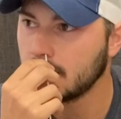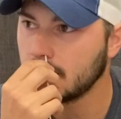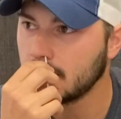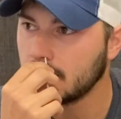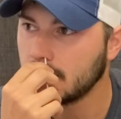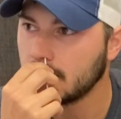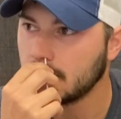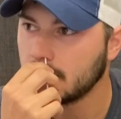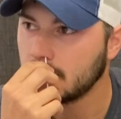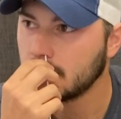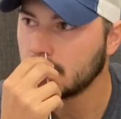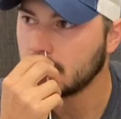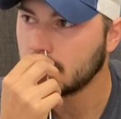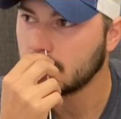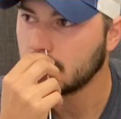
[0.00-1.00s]

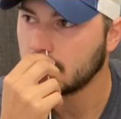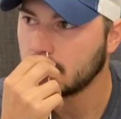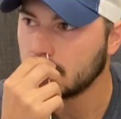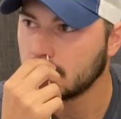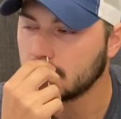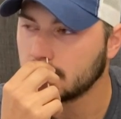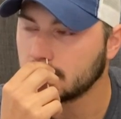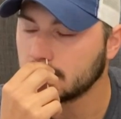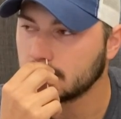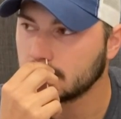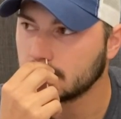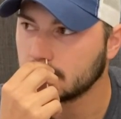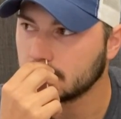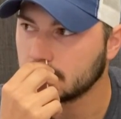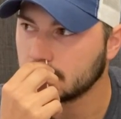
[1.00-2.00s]

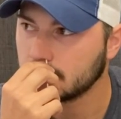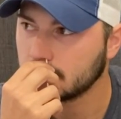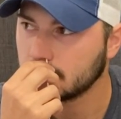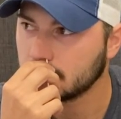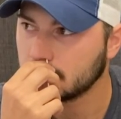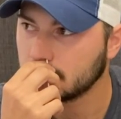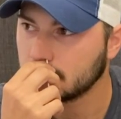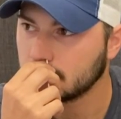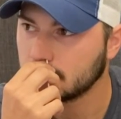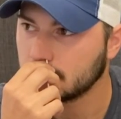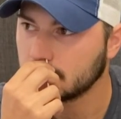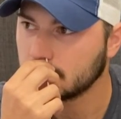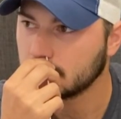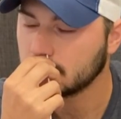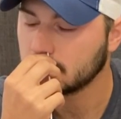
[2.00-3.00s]

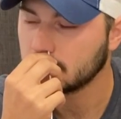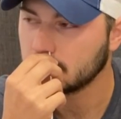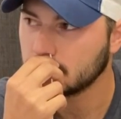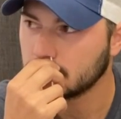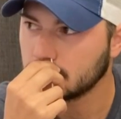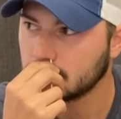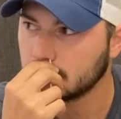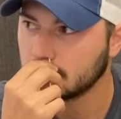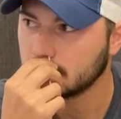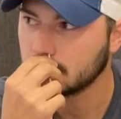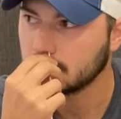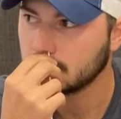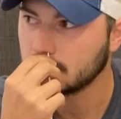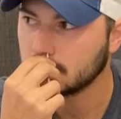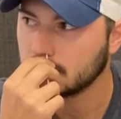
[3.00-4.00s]

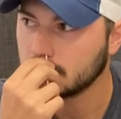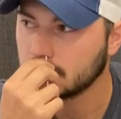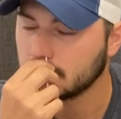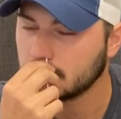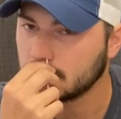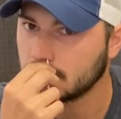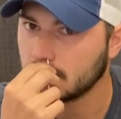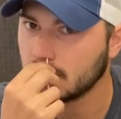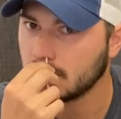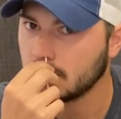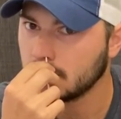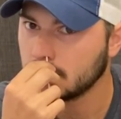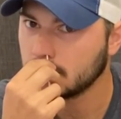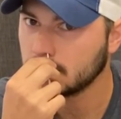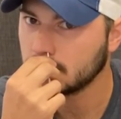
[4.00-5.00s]

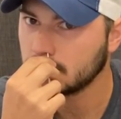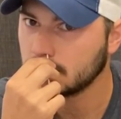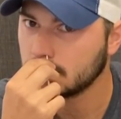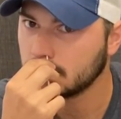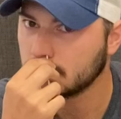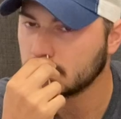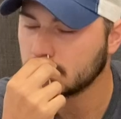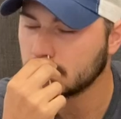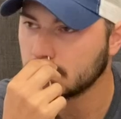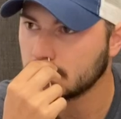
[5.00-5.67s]
(no one is talking)